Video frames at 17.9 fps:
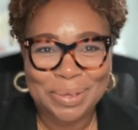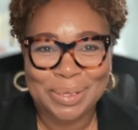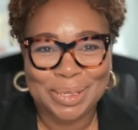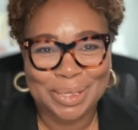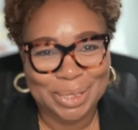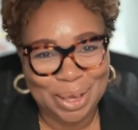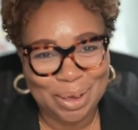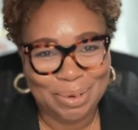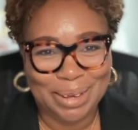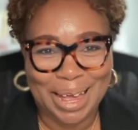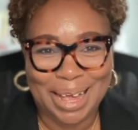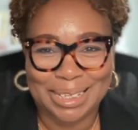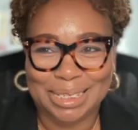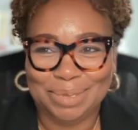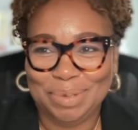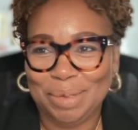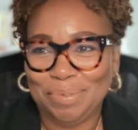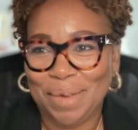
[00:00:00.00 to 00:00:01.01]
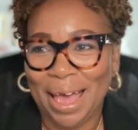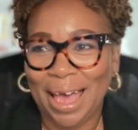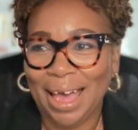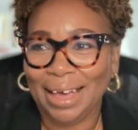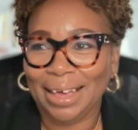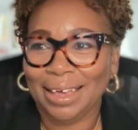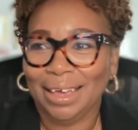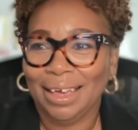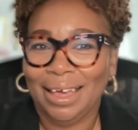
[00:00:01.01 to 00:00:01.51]
So glad to be
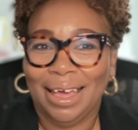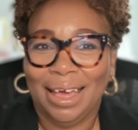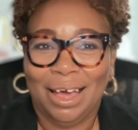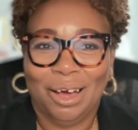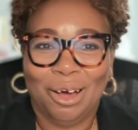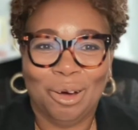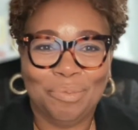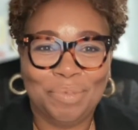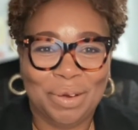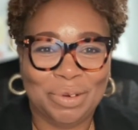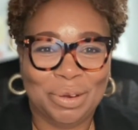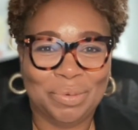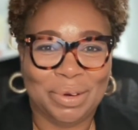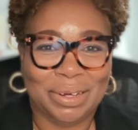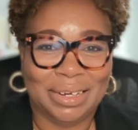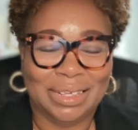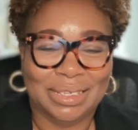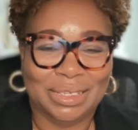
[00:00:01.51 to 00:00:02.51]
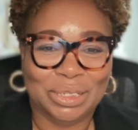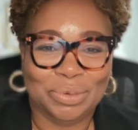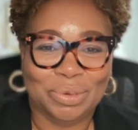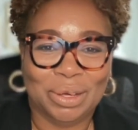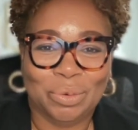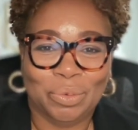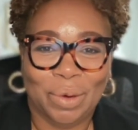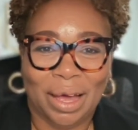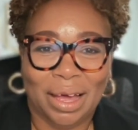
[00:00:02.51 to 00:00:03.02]
back. Hope everyone is
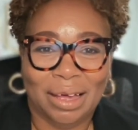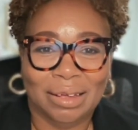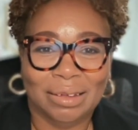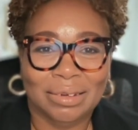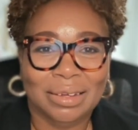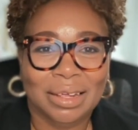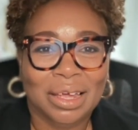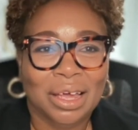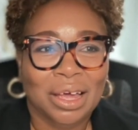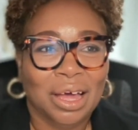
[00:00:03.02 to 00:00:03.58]
doing well.